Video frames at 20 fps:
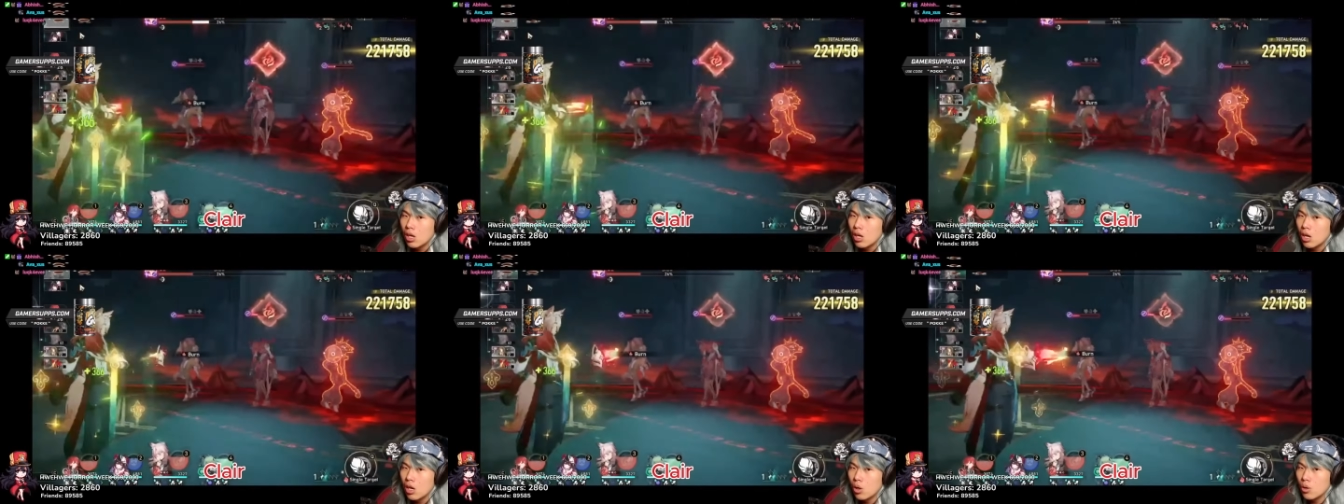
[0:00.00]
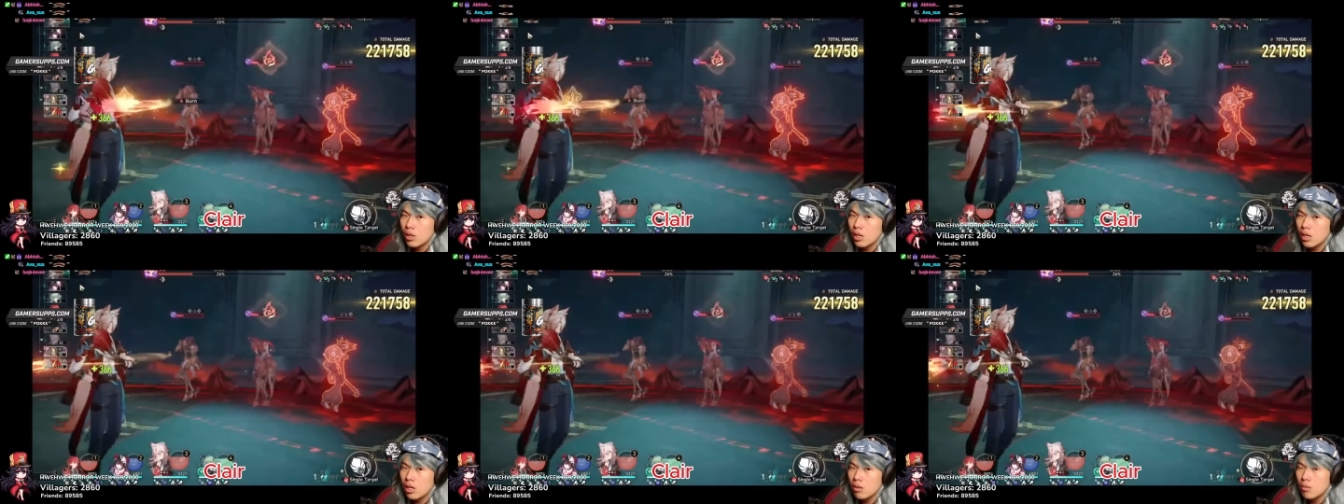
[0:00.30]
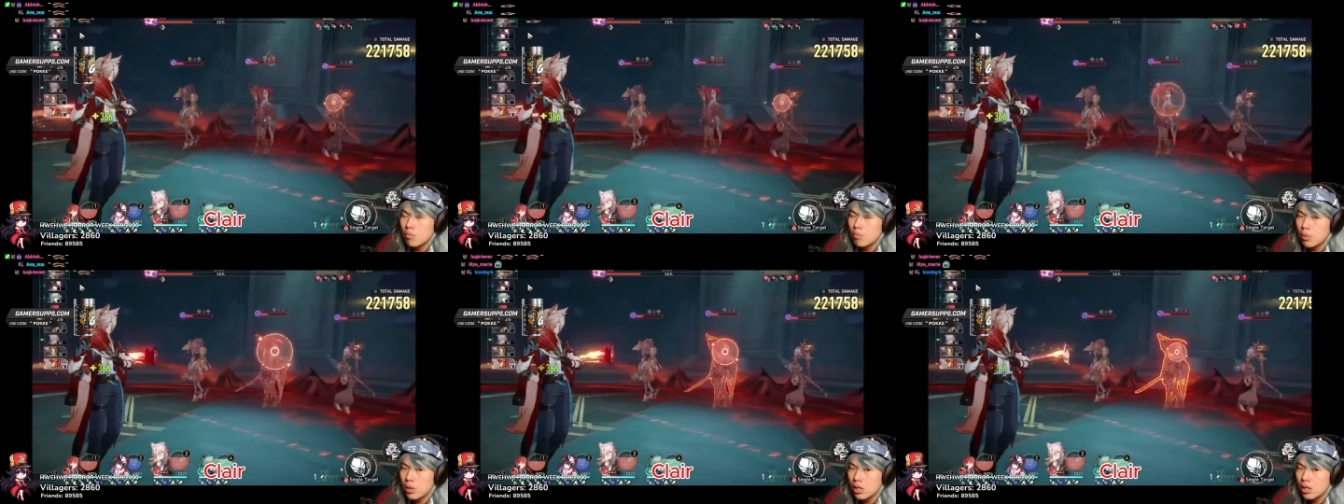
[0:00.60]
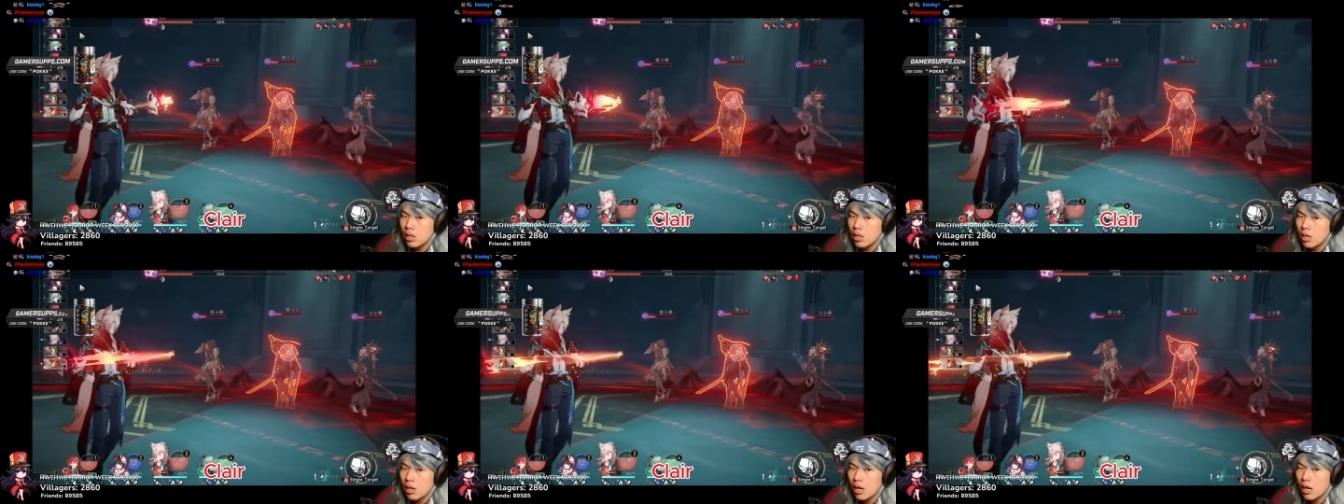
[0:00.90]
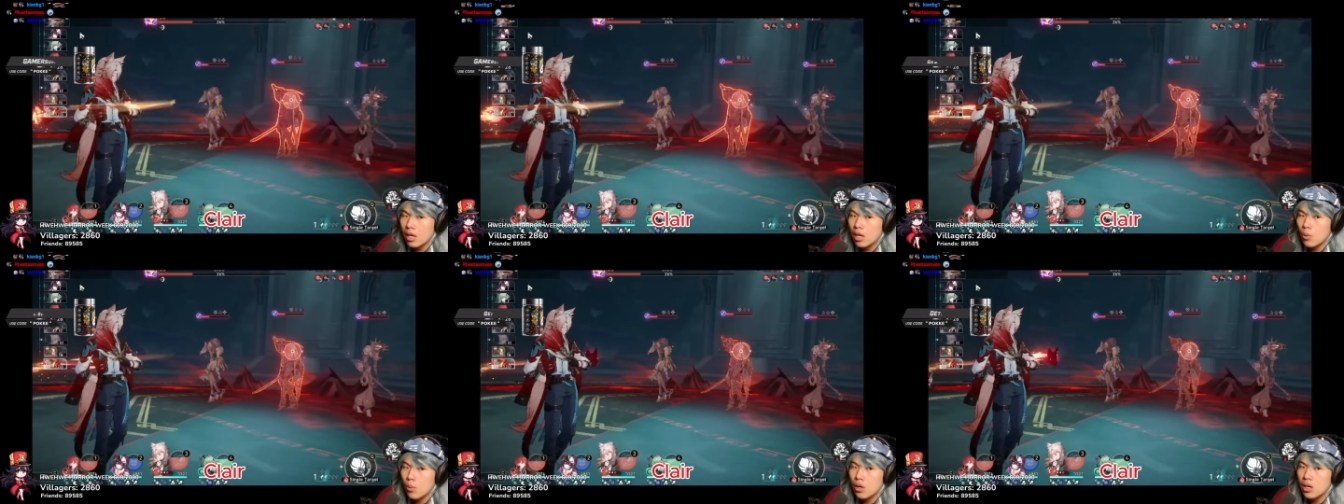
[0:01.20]
Okay, big.
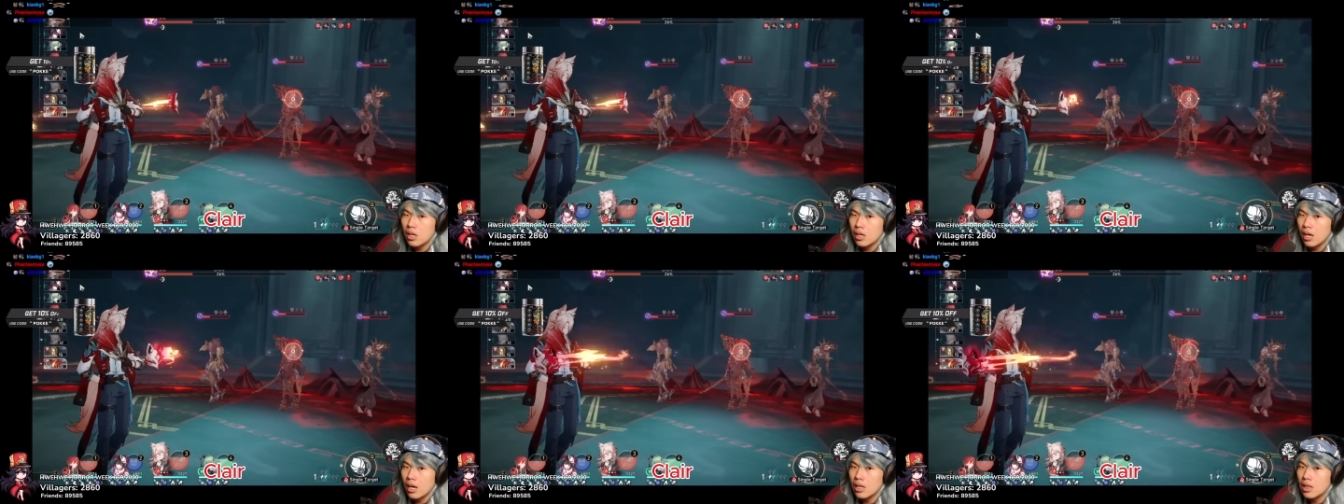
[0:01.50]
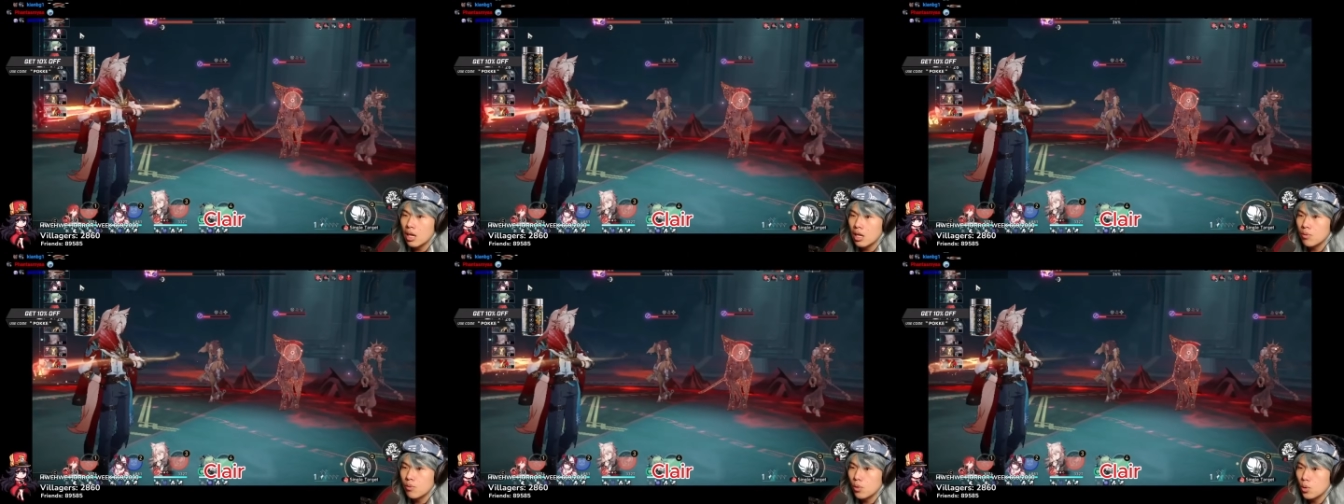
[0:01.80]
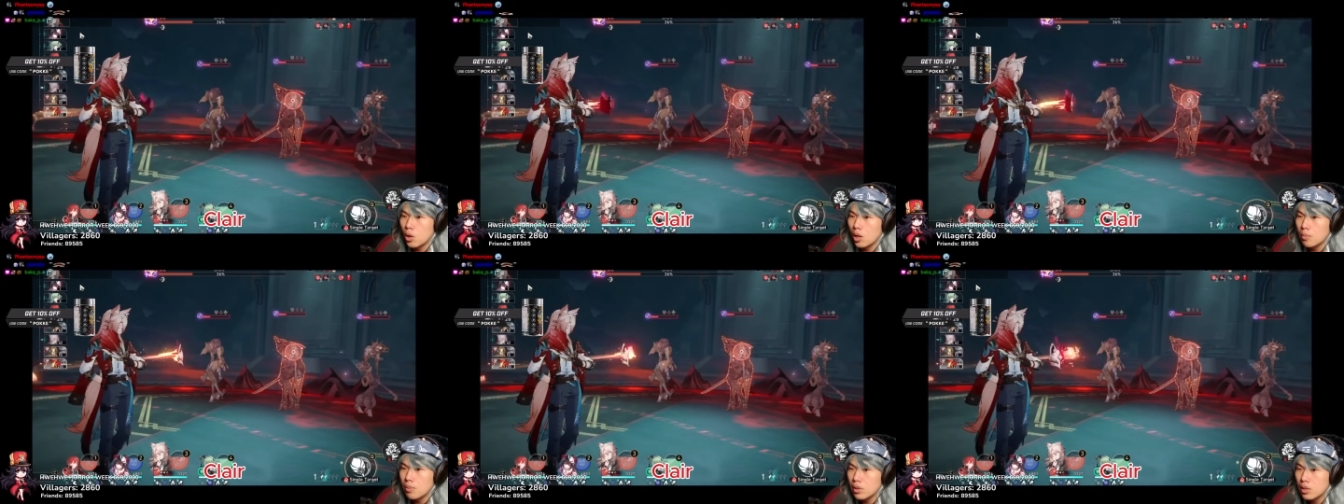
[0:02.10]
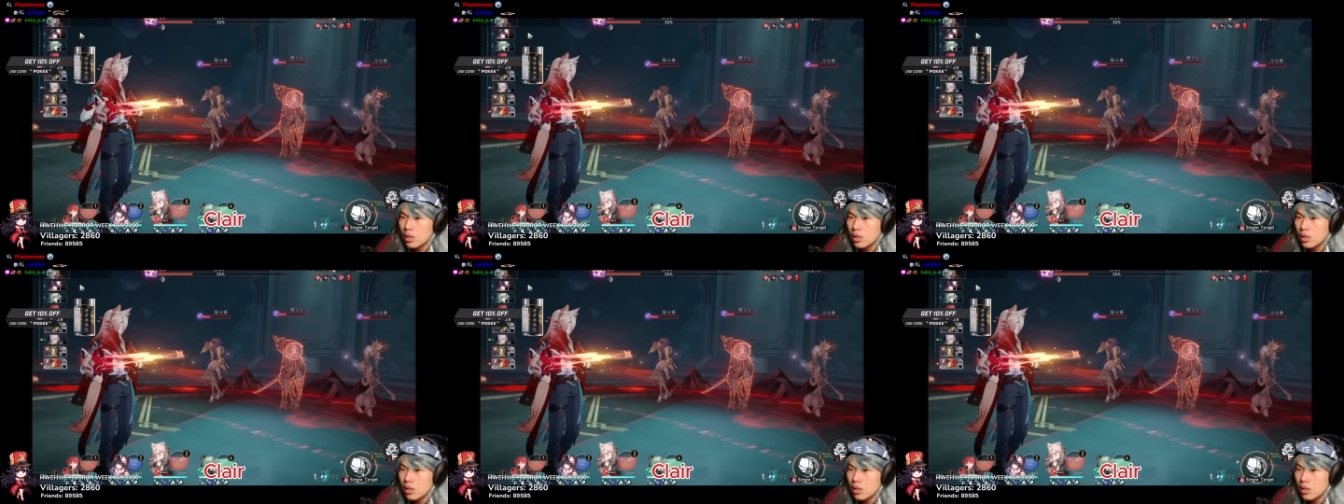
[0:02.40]
And then we're gonna get another follow-up.